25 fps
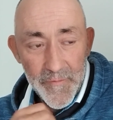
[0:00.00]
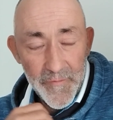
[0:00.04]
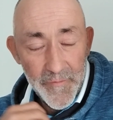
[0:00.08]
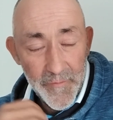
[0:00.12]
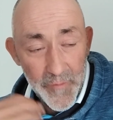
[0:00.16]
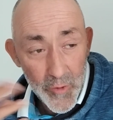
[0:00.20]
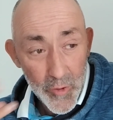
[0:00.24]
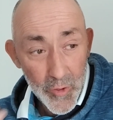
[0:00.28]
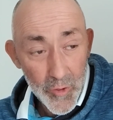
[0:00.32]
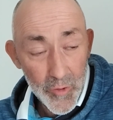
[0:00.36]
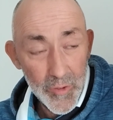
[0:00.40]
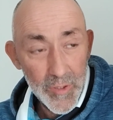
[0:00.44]

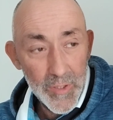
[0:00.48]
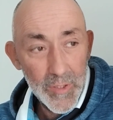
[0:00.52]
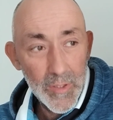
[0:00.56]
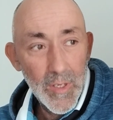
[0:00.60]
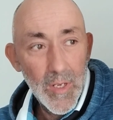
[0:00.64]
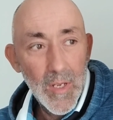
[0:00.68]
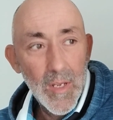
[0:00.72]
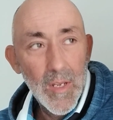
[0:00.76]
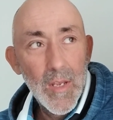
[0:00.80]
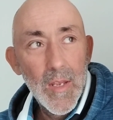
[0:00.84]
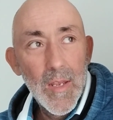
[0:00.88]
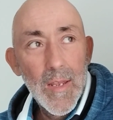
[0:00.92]
food,
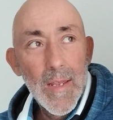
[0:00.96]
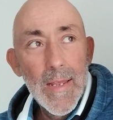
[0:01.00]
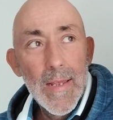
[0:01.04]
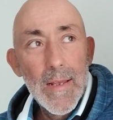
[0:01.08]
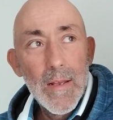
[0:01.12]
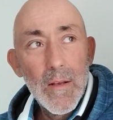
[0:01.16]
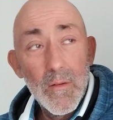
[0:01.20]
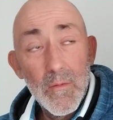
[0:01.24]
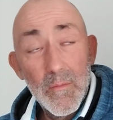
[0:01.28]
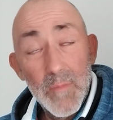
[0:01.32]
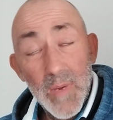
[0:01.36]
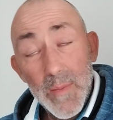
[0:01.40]

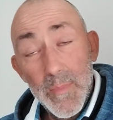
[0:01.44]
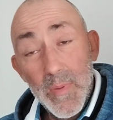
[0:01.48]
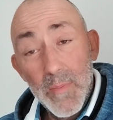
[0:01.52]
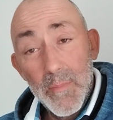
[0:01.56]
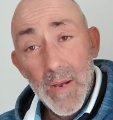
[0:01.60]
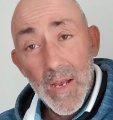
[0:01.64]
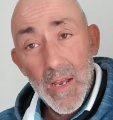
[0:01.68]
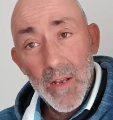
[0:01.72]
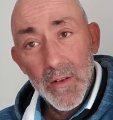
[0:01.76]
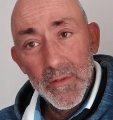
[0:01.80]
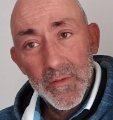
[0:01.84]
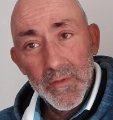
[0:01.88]
maybe
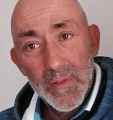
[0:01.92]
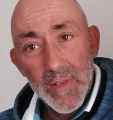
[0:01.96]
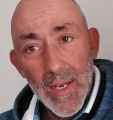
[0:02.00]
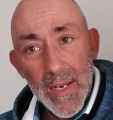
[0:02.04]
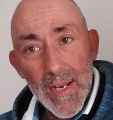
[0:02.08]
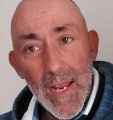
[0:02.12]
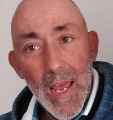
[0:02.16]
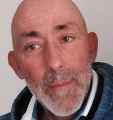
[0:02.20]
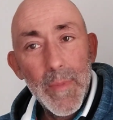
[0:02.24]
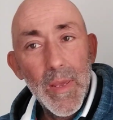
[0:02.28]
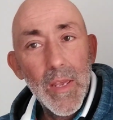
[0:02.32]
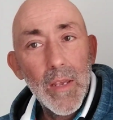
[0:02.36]

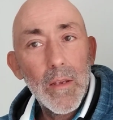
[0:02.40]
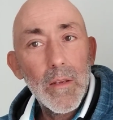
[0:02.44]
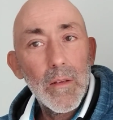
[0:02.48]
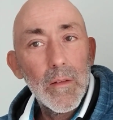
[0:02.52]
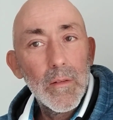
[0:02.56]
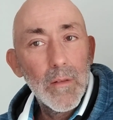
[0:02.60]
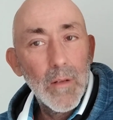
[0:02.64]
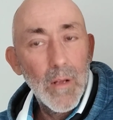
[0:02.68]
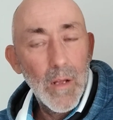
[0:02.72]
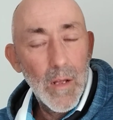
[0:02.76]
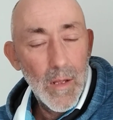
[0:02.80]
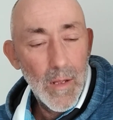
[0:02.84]
biodynamic,
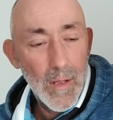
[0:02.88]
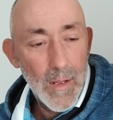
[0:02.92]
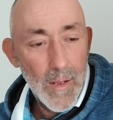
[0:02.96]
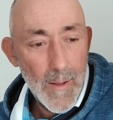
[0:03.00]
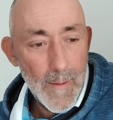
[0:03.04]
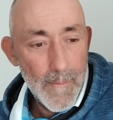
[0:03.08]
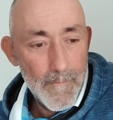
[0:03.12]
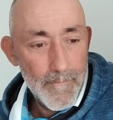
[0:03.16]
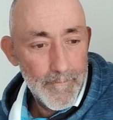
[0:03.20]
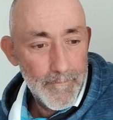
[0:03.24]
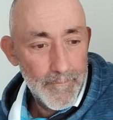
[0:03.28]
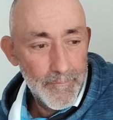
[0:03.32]

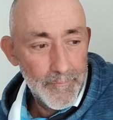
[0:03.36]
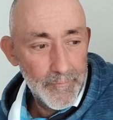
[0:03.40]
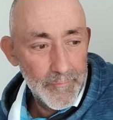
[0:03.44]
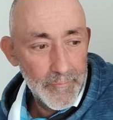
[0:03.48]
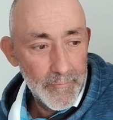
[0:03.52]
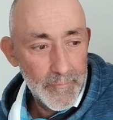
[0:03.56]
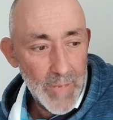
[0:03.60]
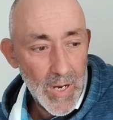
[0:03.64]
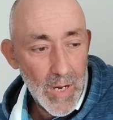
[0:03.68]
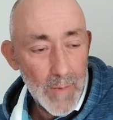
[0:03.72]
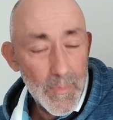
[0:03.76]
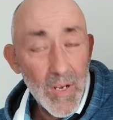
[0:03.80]

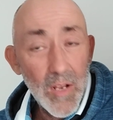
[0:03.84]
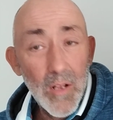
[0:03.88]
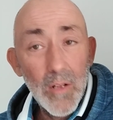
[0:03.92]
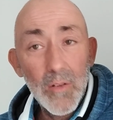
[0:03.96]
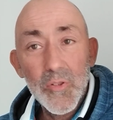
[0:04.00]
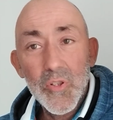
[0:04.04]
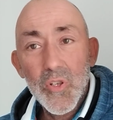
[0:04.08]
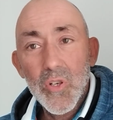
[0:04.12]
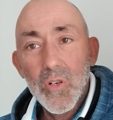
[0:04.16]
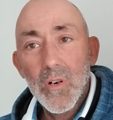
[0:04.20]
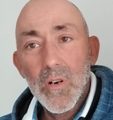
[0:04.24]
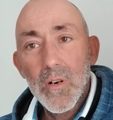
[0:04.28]

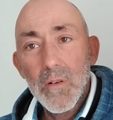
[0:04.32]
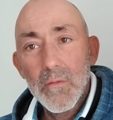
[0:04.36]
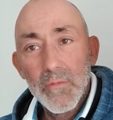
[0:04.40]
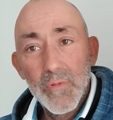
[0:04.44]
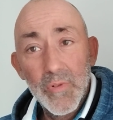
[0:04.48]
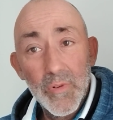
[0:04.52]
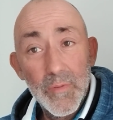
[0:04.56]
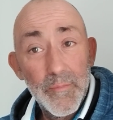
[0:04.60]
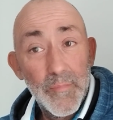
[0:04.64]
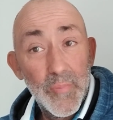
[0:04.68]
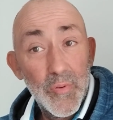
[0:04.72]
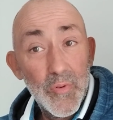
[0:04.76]
permaculture
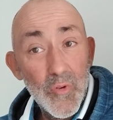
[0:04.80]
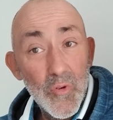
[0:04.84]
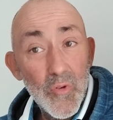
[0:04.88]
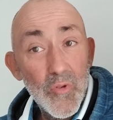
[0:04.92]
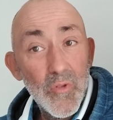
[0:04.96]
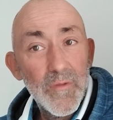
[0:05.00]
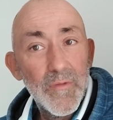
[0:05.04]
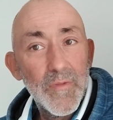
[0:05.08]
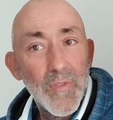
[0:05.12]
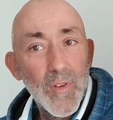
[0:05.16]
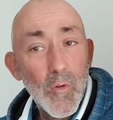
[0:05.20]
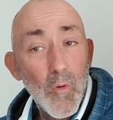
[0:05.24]
to
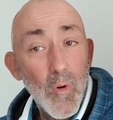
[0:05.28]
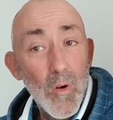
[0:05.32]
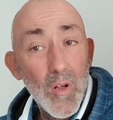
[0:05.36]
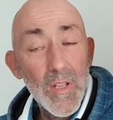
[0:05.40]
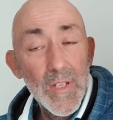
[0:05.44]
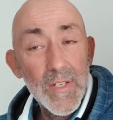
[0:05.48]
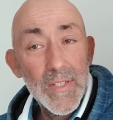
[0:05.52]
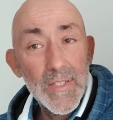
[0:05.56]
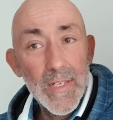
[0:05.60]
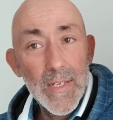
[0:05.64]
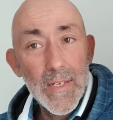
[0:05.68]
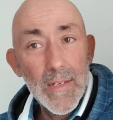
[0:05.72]
improve the
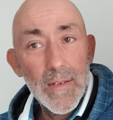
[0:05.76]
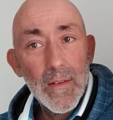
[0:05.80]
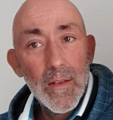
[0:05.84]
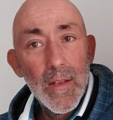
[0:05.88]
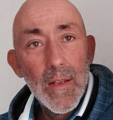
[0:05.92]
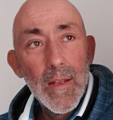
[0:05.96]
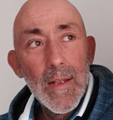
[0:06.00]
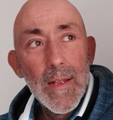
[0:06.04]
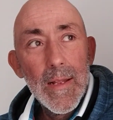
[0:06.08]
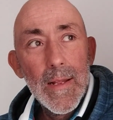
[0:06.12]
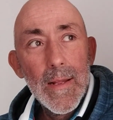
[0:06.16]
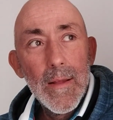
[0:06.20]
quality,
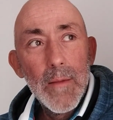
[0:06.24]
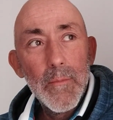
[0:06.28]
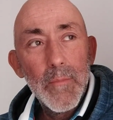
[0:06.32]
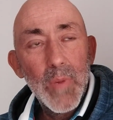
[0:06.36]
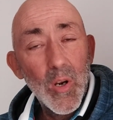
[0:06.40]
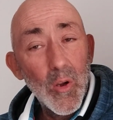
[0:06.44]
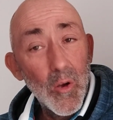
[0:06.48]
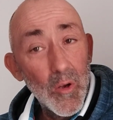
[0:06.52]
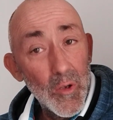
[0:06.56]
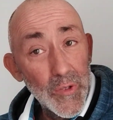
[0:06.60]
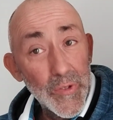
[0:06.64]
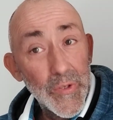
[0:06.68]

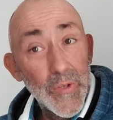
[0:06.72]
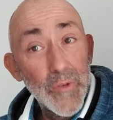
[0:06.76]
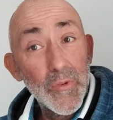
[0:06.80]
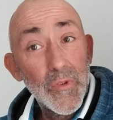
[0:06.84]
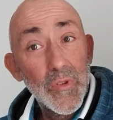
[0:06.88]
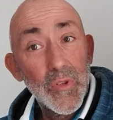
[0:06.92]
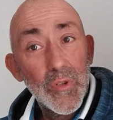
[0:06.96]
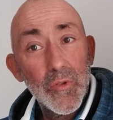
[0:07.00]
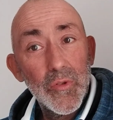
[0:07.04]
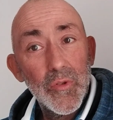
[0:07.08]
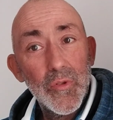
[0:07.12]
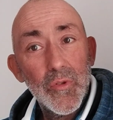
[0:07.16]
but also
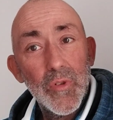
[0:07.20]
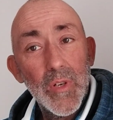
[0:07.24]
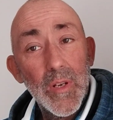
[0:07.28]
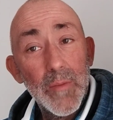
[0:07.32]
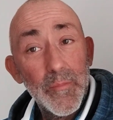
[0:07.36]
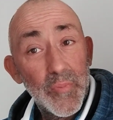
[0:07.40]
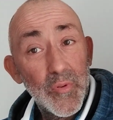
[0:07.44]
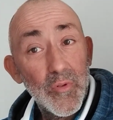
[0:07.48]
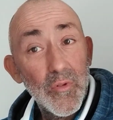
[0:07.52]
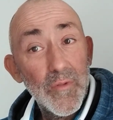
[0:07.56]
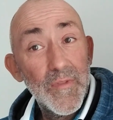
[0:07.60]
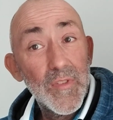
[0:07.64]
to
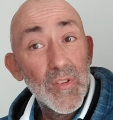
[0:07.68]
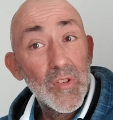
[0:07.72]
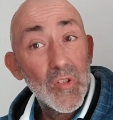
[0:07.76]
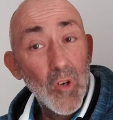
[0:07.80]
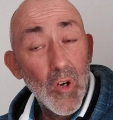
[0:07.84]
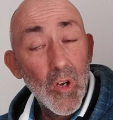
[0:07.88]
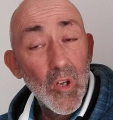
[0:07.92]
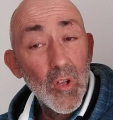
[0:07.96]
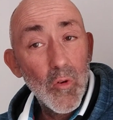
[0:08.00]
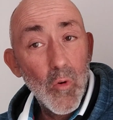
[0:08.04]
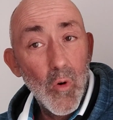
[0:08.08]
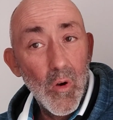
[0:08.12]
improve the
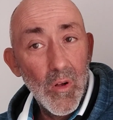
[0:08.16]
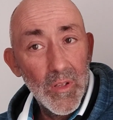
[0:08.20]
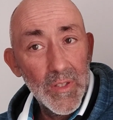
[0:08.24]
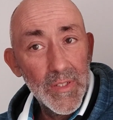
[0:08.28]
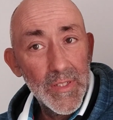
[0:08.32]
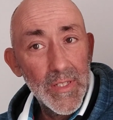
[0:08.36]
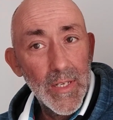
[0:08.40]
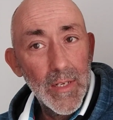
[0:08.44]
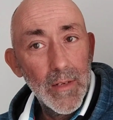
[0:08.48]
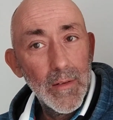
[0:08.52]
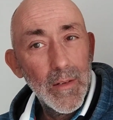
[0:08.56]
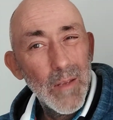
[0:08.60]
soil
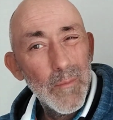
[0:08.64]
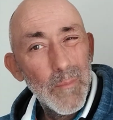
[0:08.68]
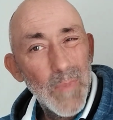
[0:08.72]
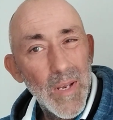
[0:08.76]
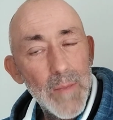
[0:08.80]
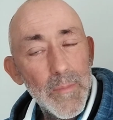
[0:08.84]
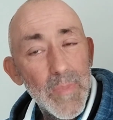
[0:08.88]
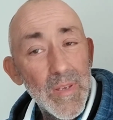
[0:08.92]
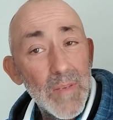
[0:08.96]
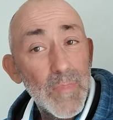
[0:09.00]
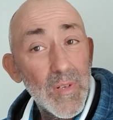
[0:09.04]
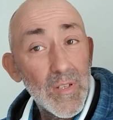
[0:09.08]
quality. It
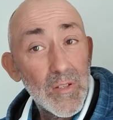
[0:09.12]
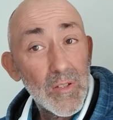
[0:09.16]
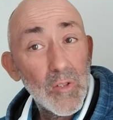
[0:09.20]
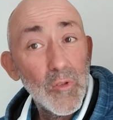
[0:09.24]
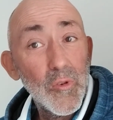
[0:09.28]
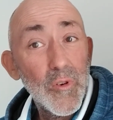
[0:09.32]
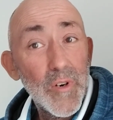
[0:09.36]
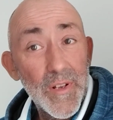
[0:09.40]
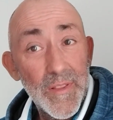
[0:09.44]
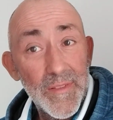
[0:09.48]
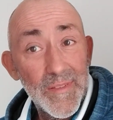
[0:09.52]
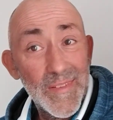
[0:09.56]
might be a bit
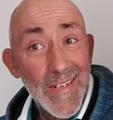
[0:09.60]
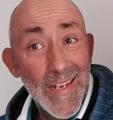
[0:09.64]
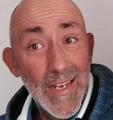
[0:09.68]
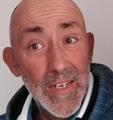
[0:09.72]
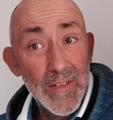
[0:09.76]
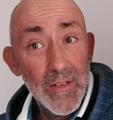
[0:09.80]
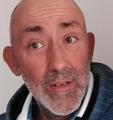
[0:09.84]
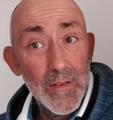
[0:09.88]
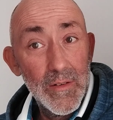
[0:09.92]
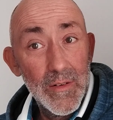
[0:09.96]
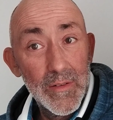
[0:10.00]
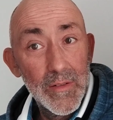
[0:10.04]
slower than
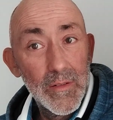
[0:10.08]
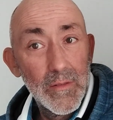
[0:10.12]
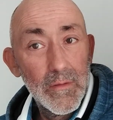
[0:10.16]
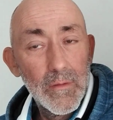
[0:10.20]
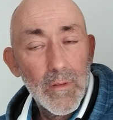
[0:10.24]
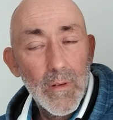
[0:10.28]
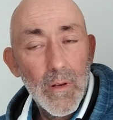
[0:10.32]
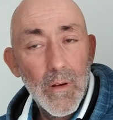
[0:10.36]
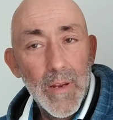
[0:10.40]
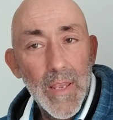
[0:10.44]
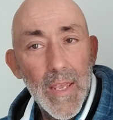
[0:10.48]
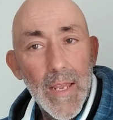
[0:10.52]
10 years,
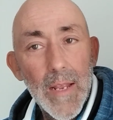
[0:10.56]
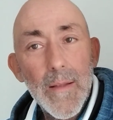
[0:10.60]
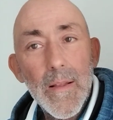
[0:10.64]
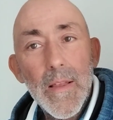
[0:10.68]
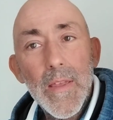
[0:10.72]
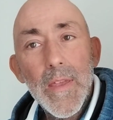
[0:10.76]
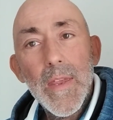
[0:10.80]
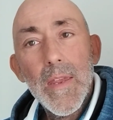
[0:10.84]
okay?